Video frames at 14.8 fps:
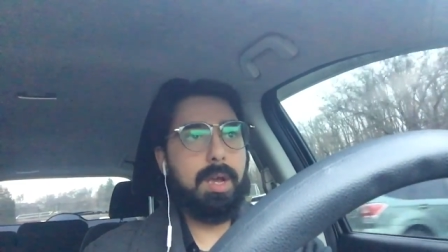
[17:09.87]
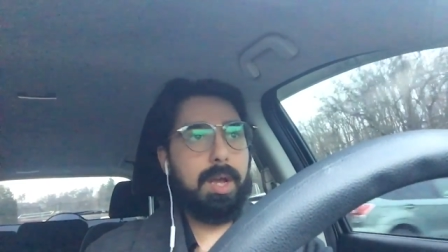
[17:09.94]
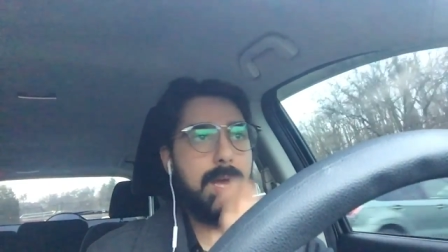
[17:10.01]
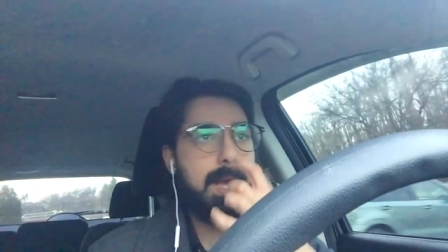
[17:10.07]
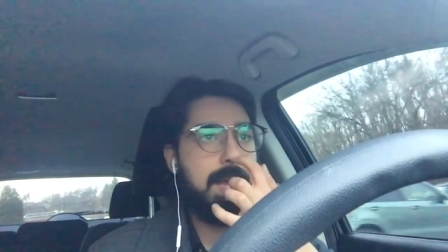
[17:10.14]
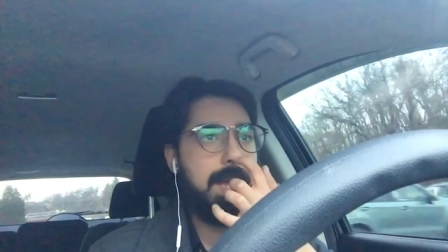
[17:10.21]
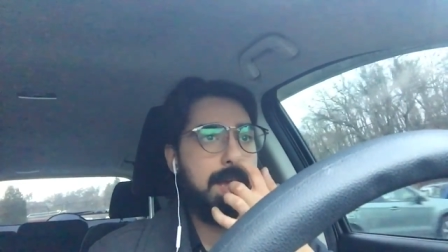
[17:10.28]

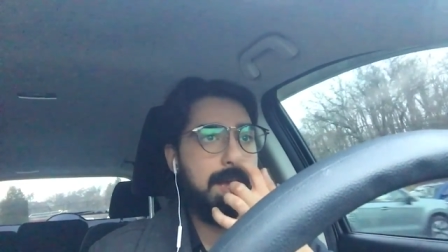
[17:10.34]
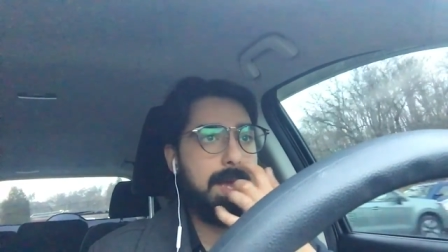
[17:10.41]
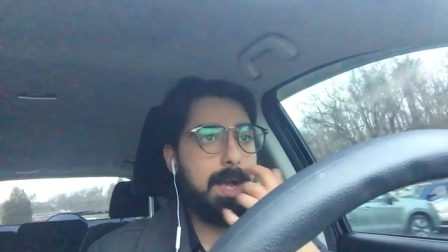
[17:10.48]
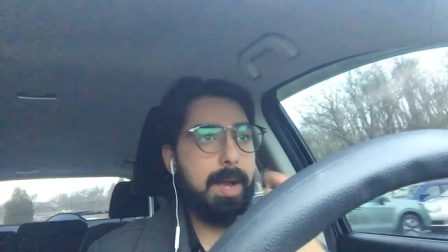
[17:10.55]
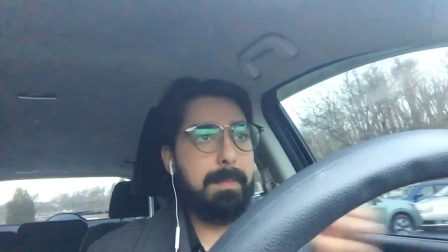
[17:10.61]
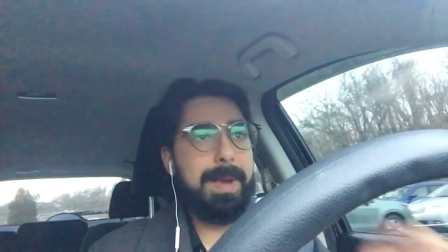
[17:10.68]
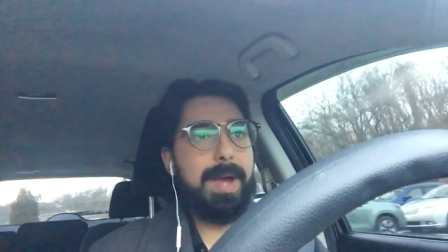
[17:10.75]
uh,
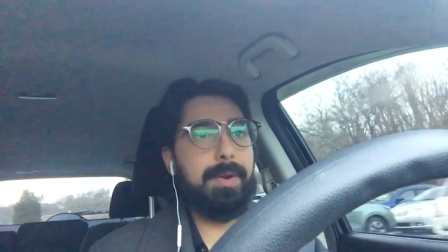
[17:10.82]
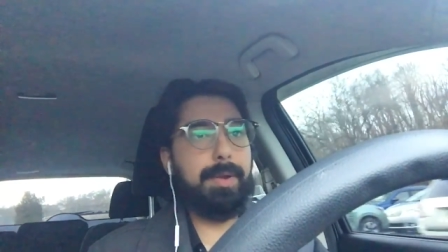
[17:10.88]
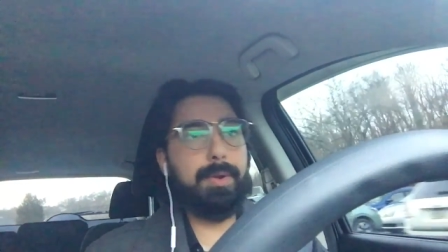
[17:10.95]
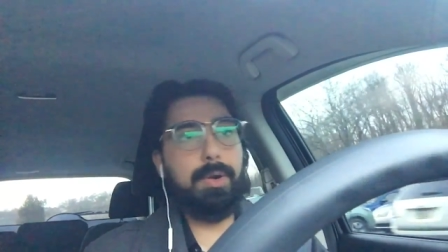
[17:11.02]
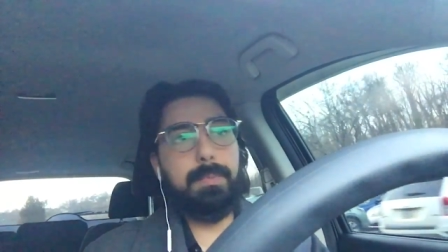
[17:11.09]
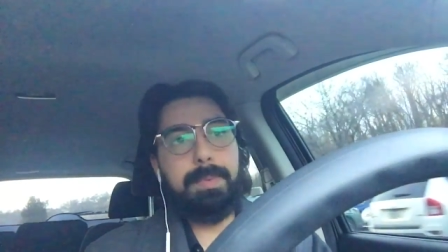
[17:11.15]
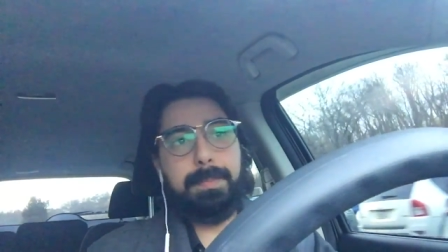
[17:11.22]
about a
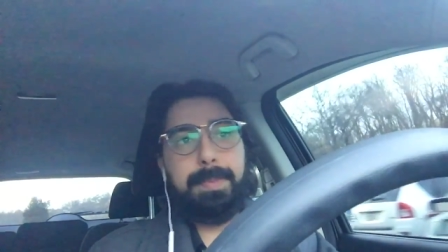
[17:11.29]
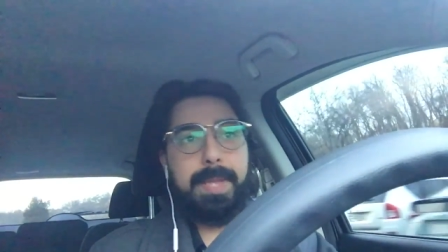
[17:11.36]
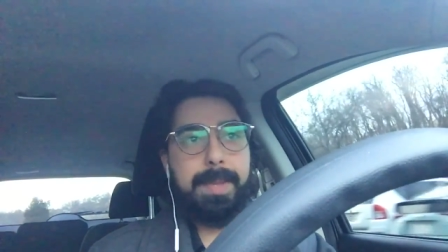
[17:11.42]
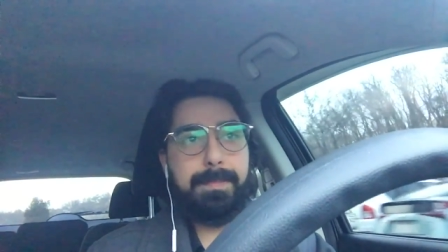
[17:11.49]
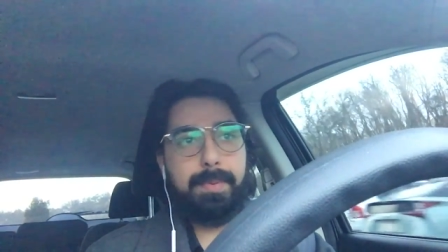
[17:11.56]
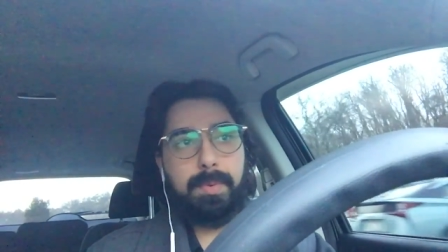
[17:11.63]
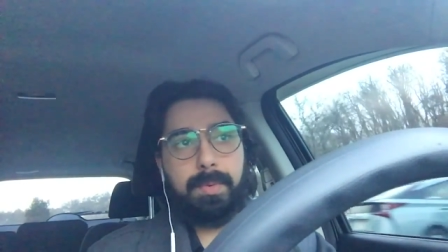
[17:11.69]
group of
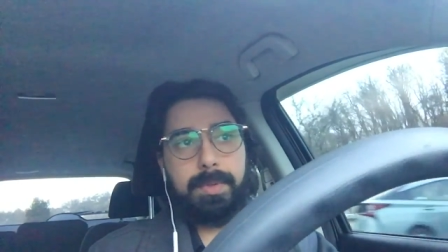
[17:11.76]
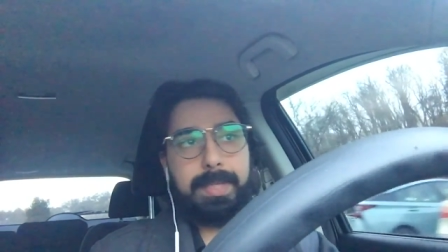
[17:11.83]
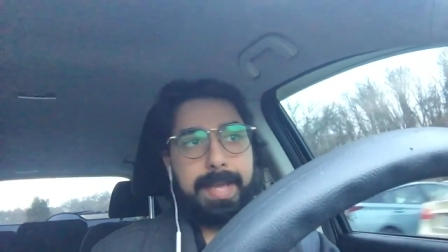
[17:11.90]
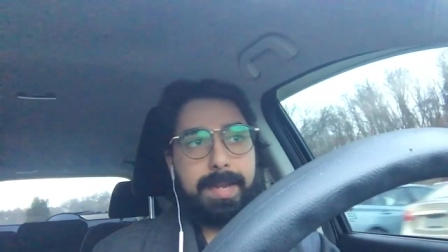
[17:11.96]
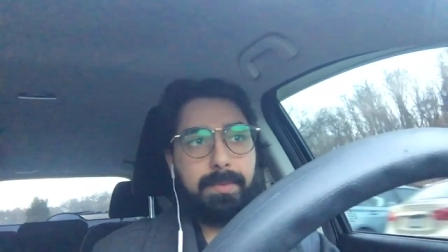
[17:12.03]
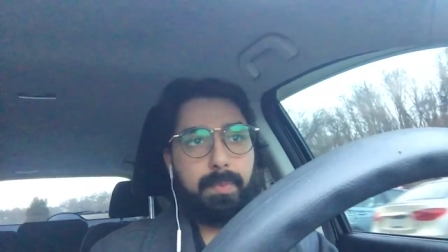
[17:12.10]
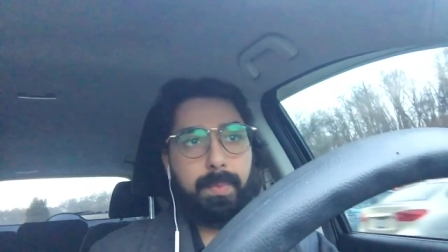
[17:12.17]
people
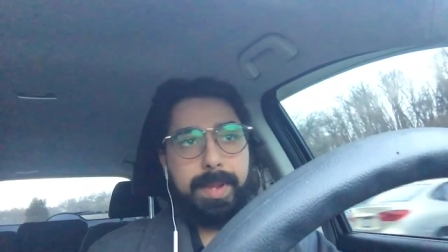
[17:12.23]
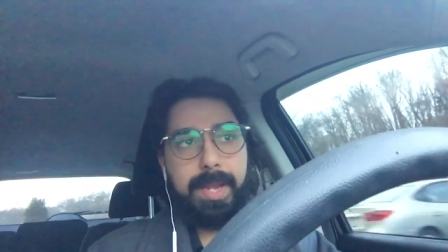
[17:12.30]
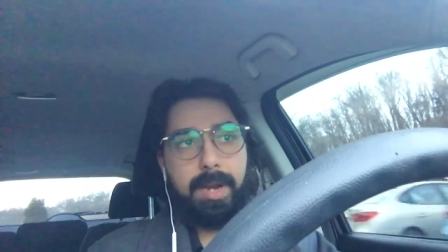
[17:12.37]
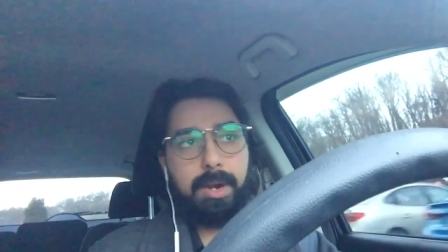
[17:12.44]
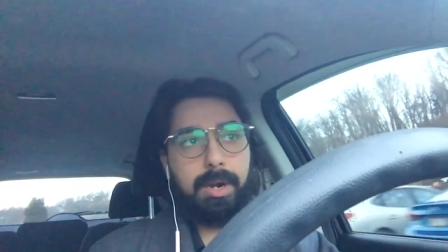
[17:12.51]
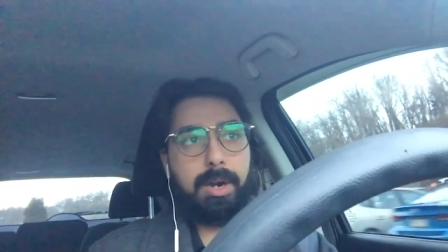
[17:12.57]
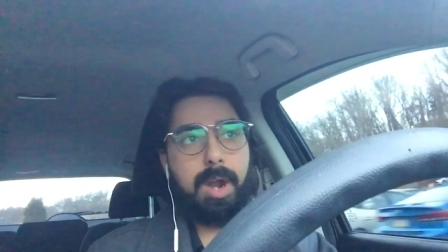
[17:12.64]
that we
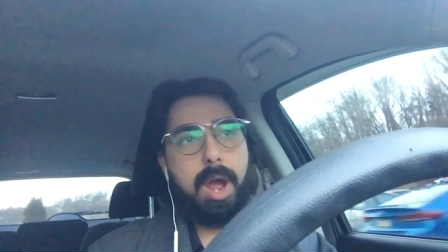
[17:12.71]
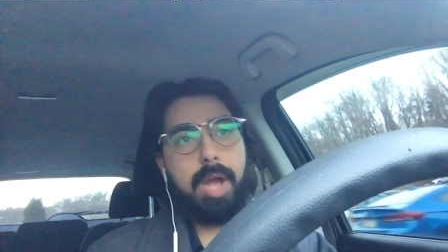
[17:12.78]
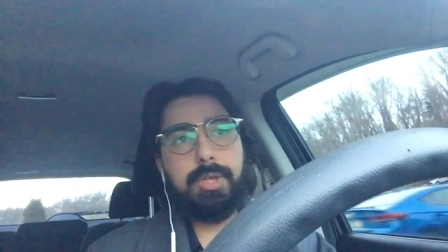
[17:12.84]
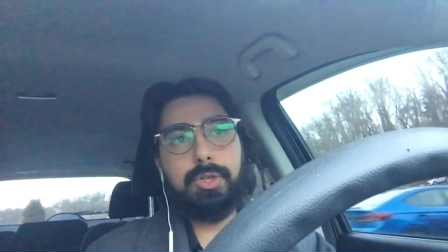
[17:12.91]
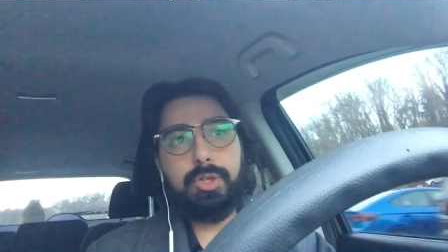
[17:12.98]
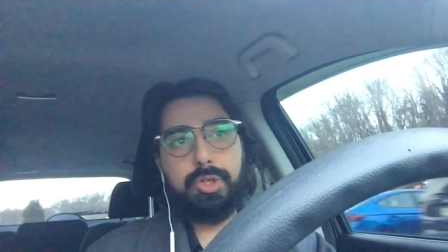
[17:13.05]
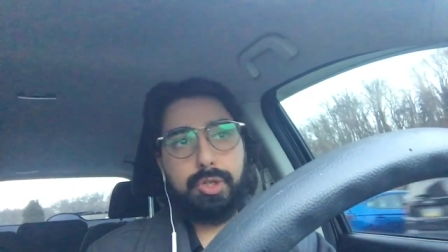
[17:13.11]
are
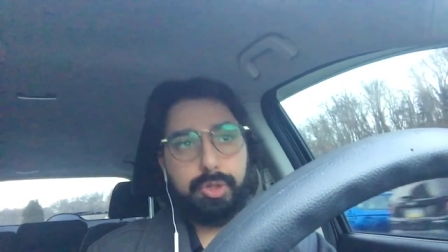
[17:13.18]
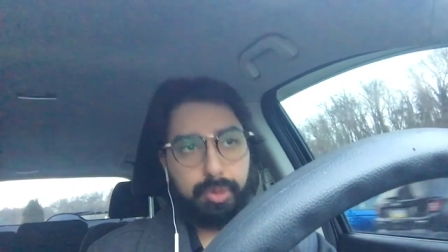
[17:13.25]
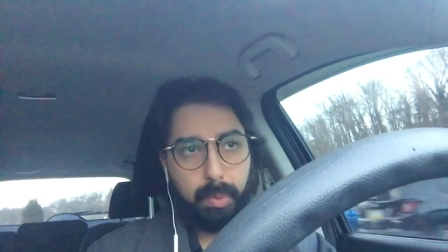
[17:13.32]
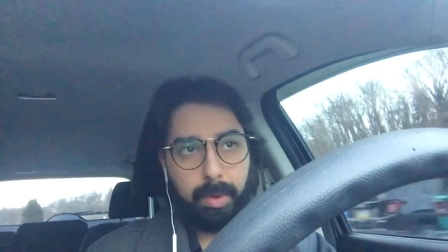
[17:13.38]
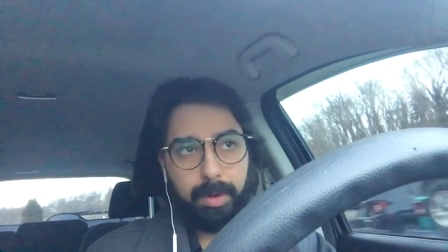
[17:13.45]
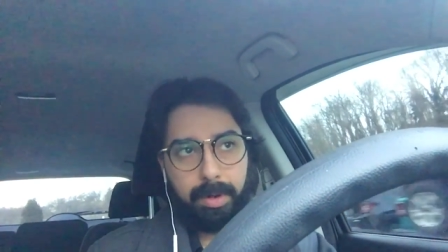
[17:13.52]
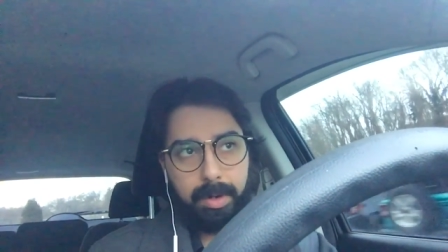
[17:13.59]

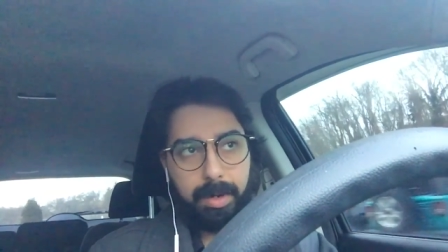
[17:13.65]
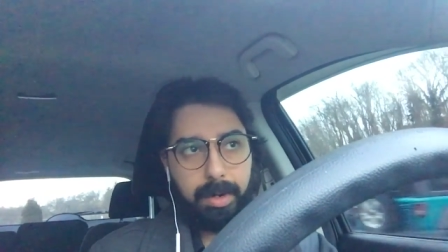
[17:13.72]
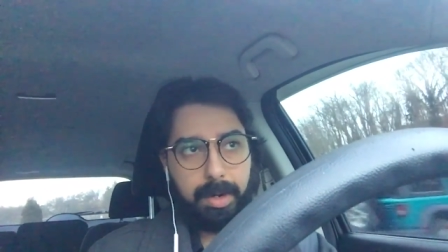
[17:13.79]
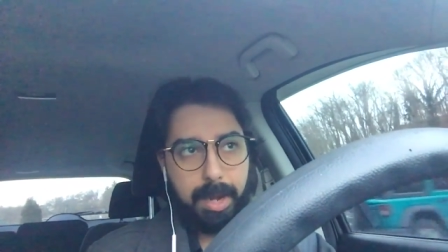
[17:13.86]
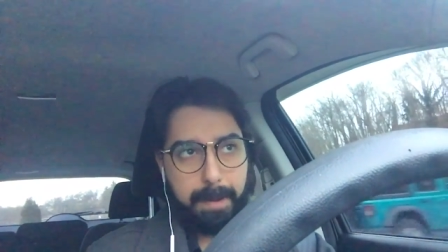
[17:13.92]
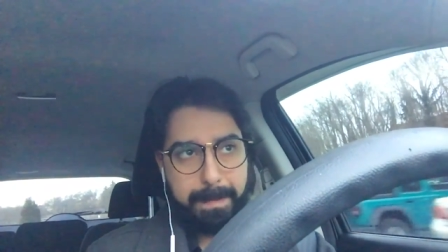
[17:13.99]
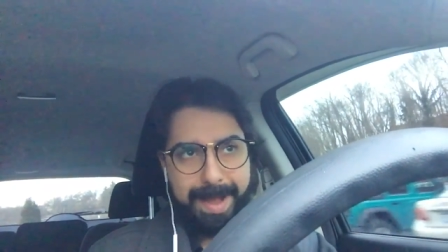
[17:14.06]
unsure
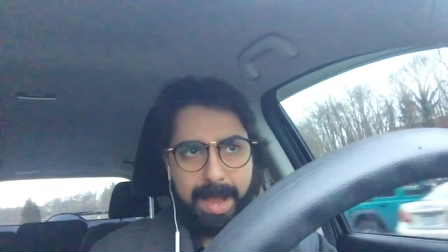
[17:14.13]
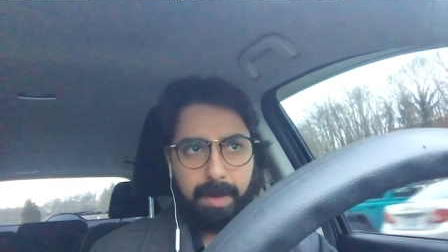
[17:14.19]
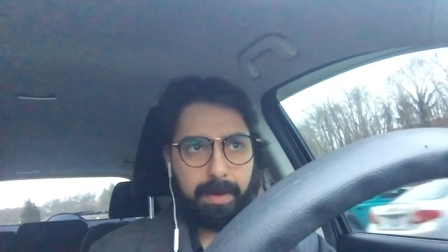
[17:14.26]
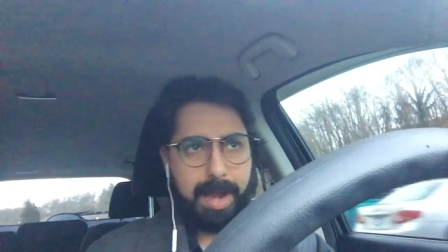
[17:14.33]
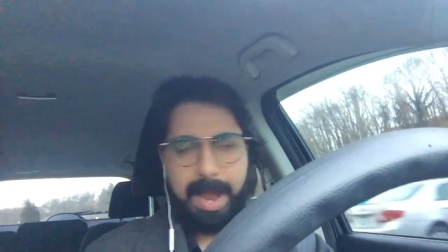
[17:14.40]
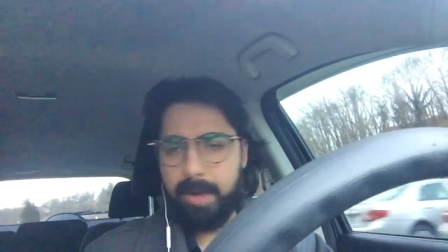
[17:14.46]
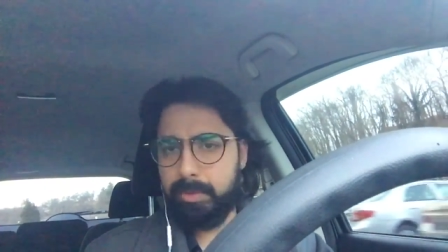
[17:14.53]

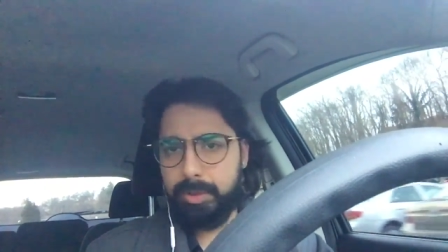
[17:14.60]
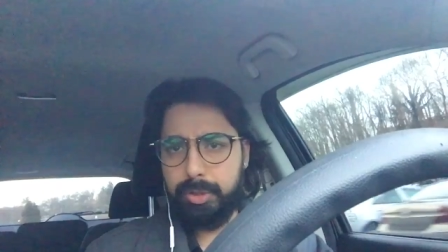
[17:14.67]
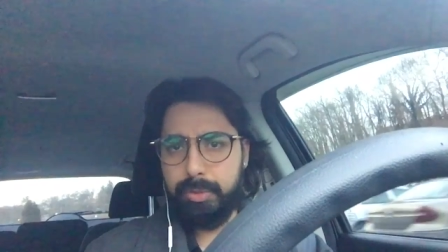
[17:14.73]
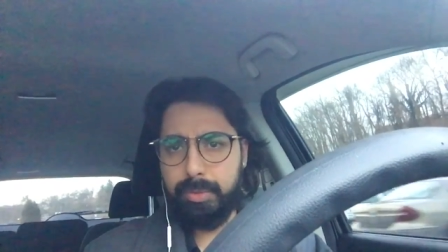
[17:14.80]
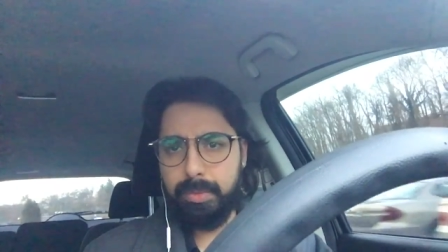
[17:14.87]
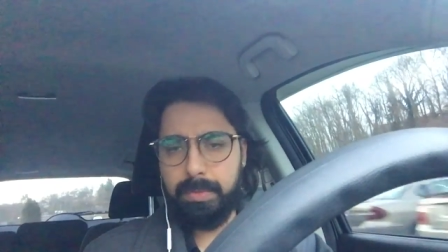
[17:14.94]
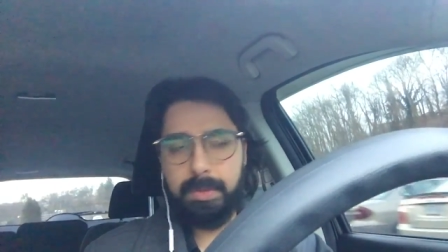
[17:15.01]
about how
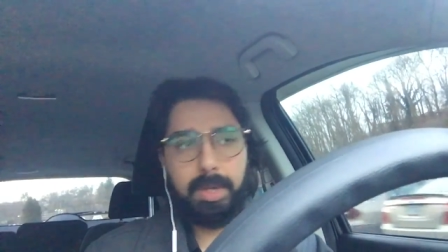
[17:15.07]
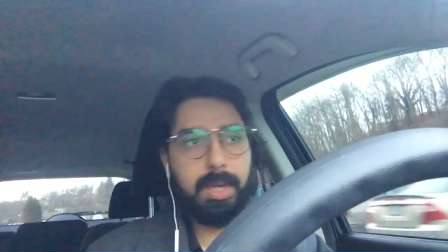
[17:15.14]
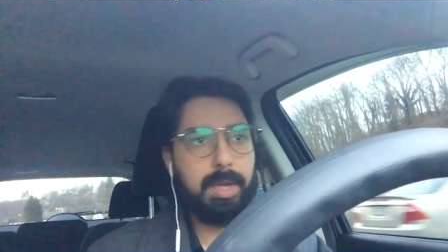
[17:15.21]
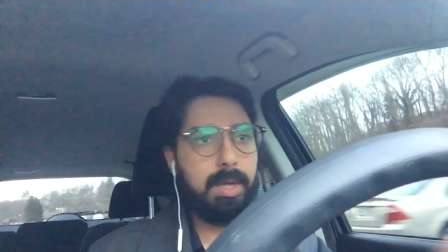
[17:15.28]
to